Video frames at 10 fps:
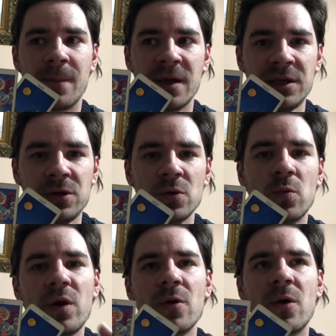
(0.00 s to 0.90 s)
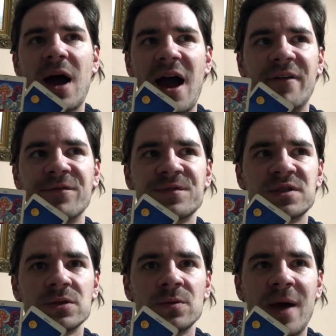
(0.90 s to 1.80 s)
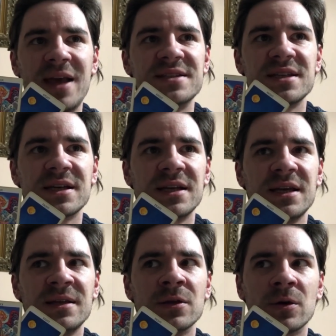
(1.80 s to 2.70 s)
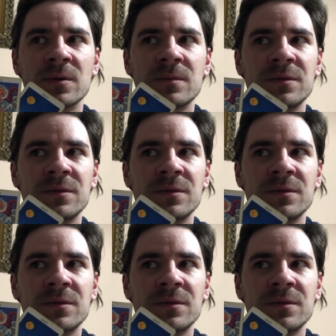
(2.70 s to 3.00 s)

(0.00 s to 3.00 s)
you will have to basically not